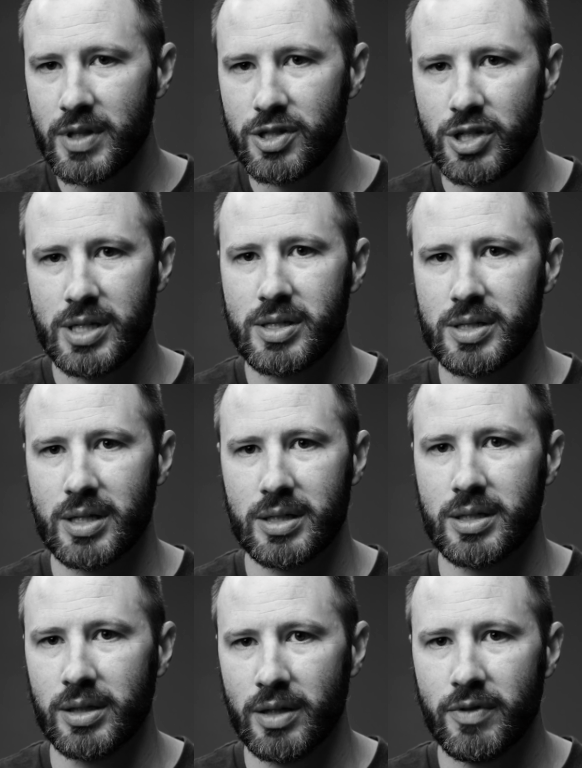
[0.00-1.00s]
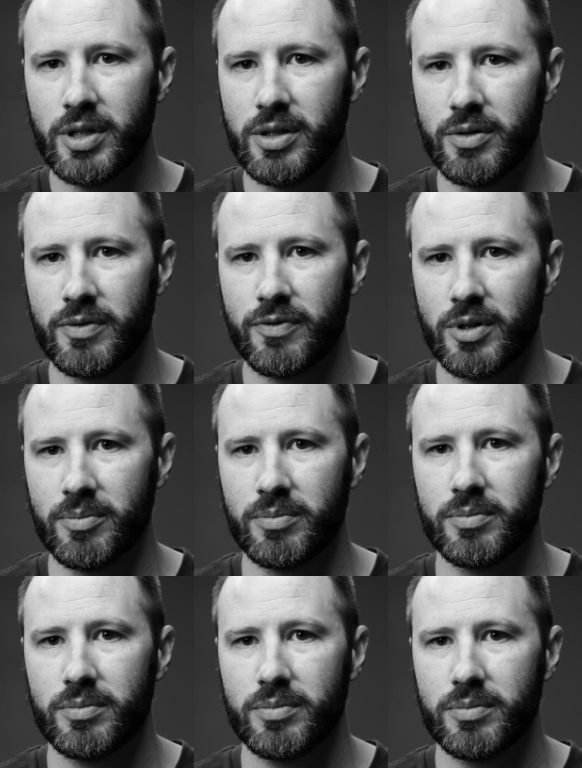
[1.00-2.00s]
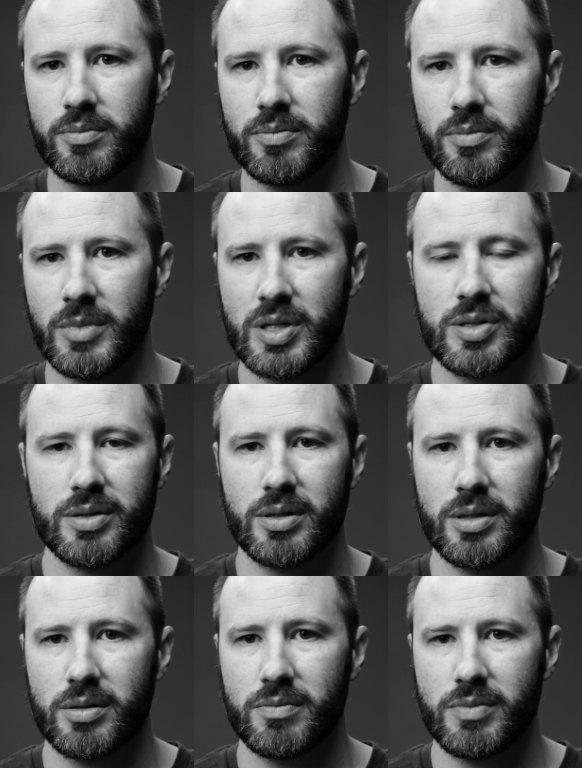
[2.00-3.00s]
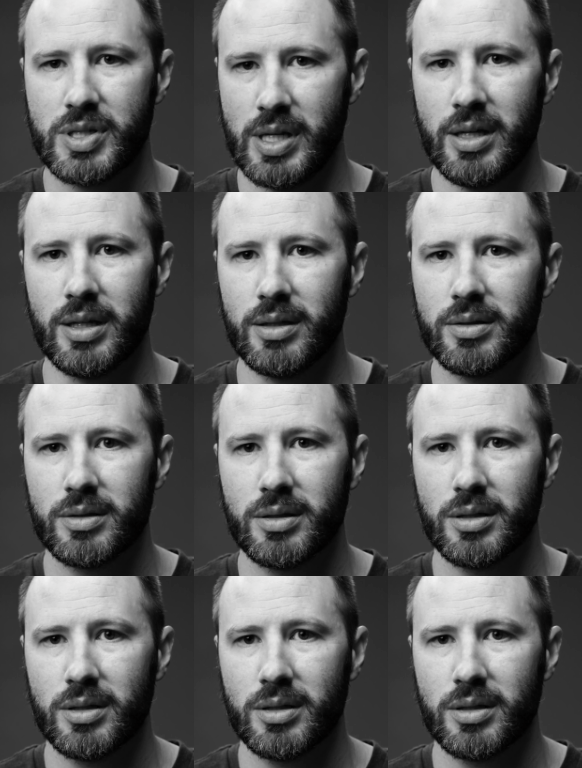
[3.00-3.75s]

that Jesus can deliver you from this sin,